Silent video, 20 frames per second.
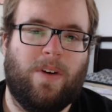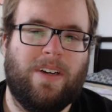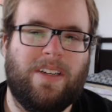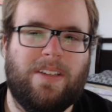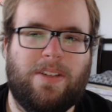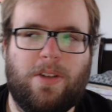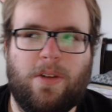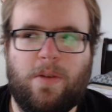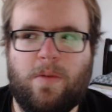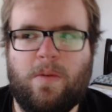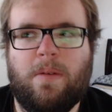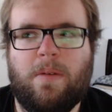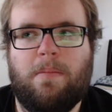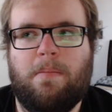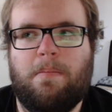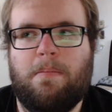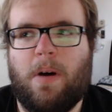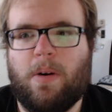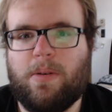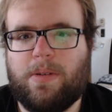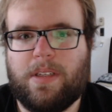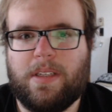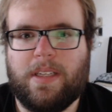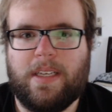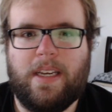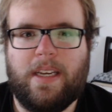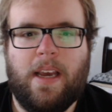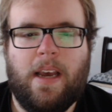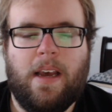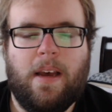1 and 2
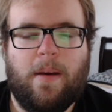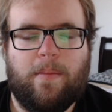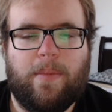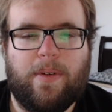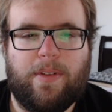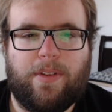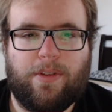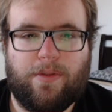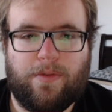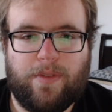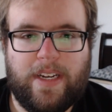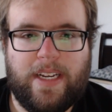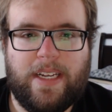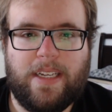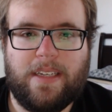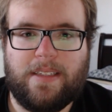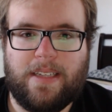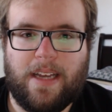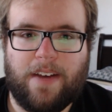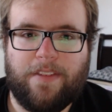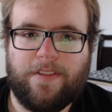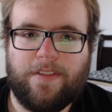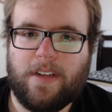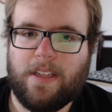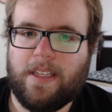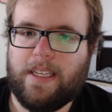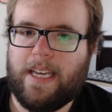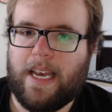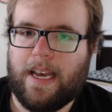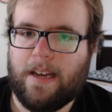mostly, but 3
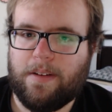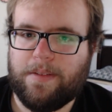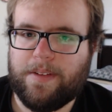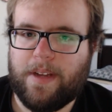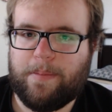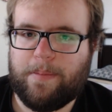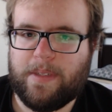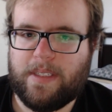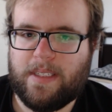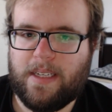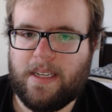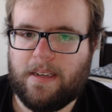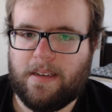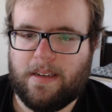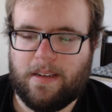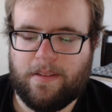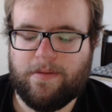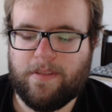definitely held up its end.